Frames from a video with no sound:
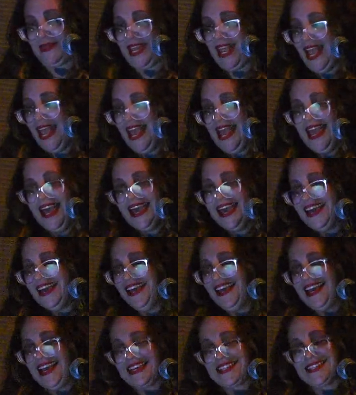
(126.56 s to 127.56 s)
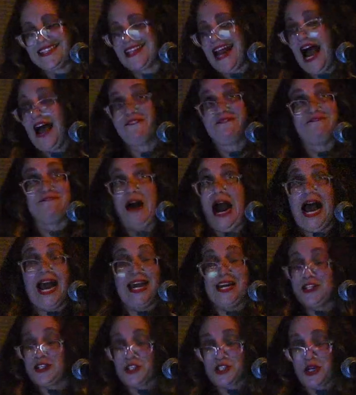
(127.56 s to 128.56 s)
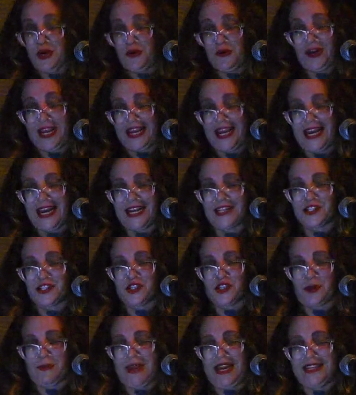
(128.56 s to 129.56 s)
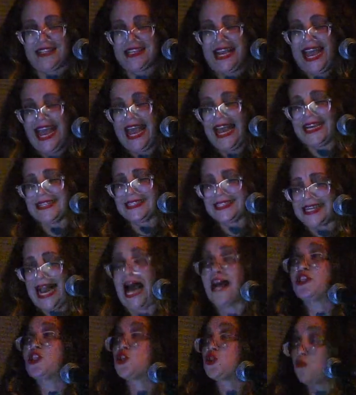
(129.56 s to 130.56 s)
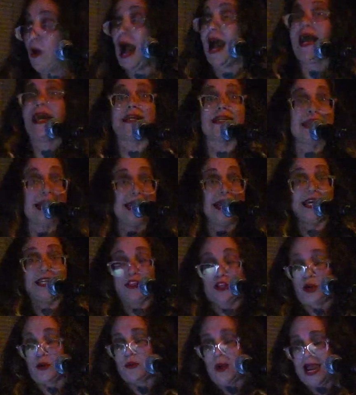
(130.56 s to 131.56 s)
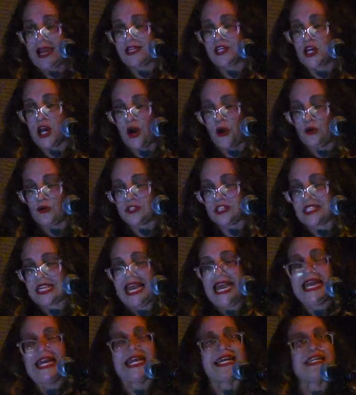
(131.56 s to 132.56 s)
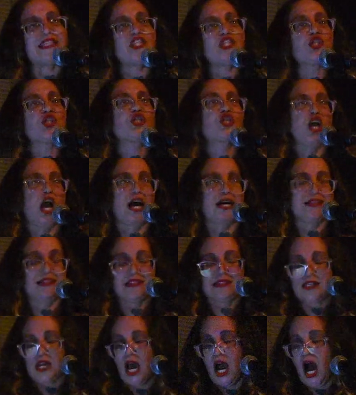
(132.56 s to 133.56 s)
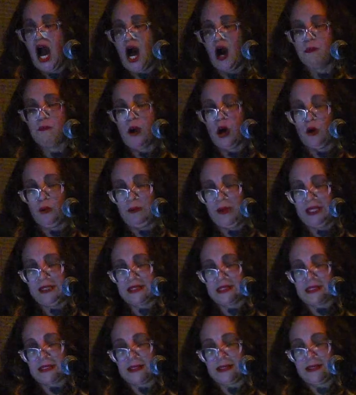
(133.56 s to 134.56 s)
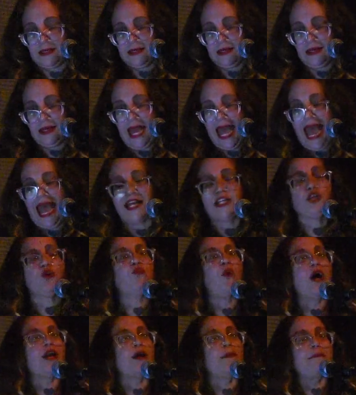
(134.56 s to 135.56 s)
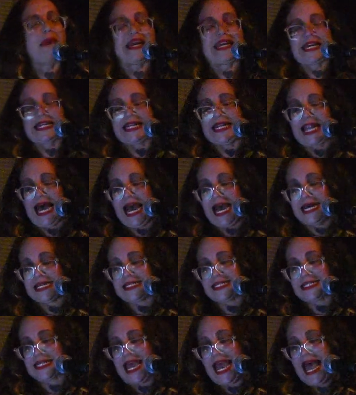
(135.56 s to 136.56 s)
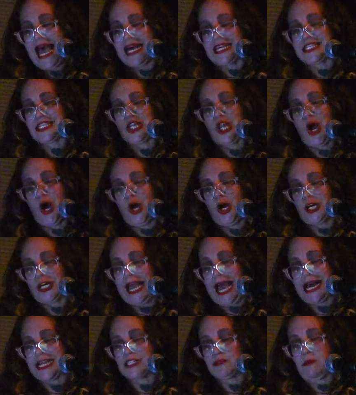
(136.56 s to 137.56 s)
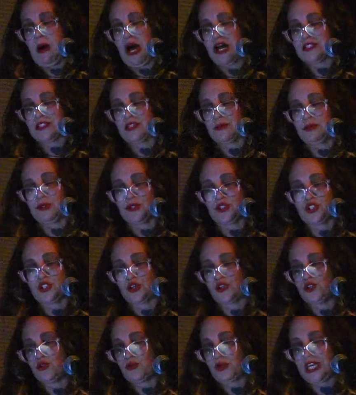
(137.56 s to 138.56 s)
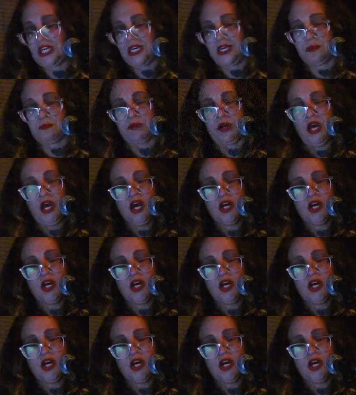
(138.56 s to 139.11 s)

it's not fine tuning an instrument it's not trying to hit the right notes it's just a moment and you want to make it last as long as possible so you keep